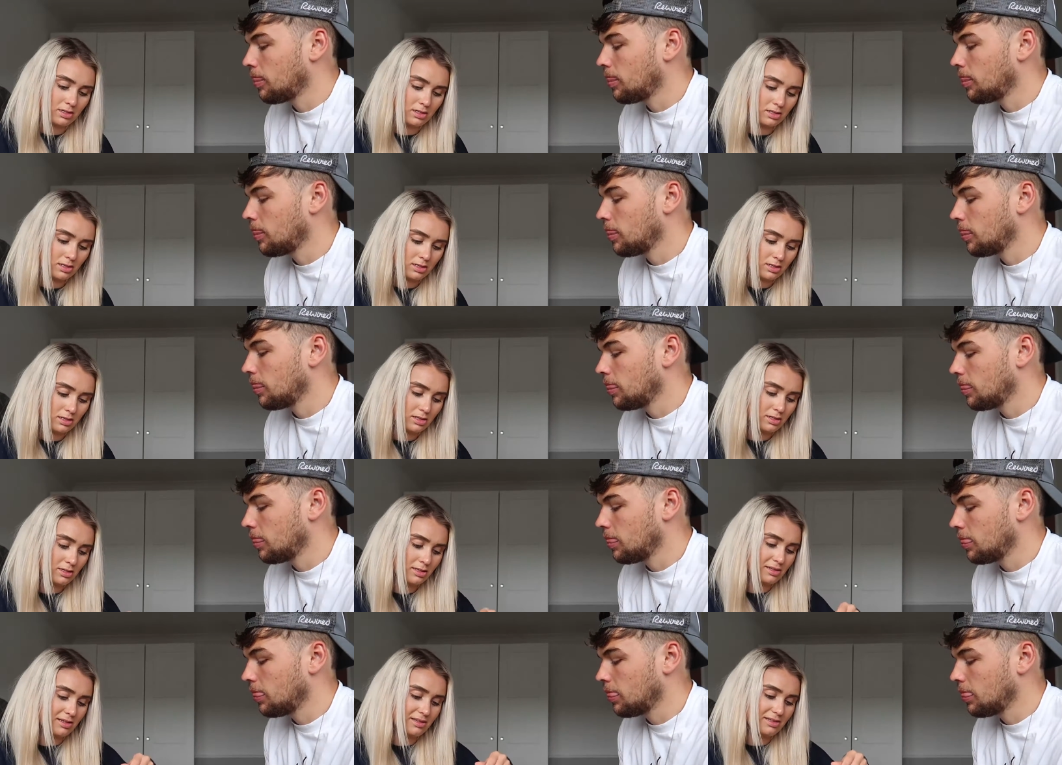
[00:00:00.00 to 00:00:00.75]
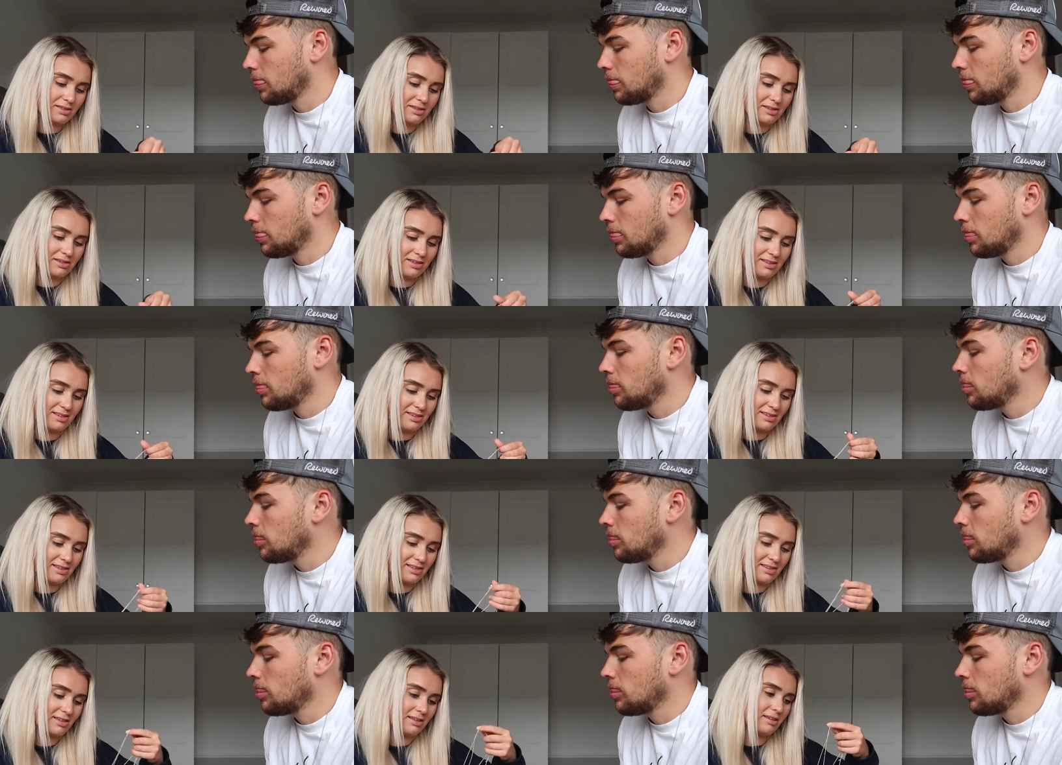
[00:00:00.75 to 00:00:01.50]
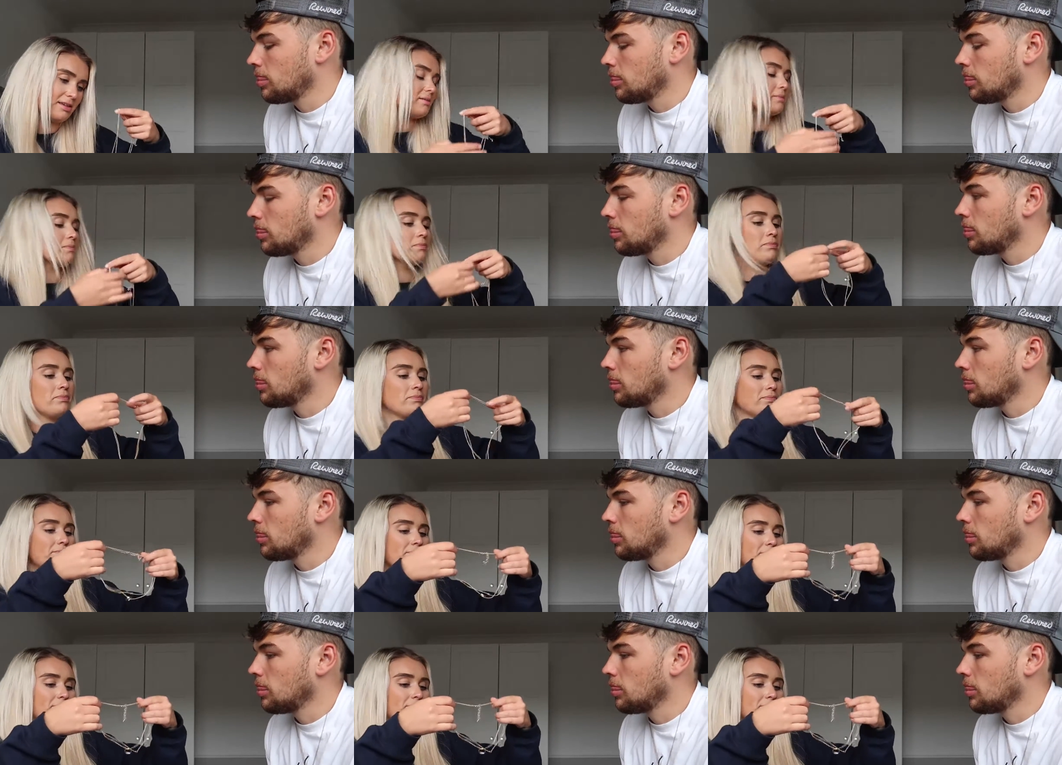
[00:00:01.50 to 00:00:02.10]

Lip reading: (no one is talking)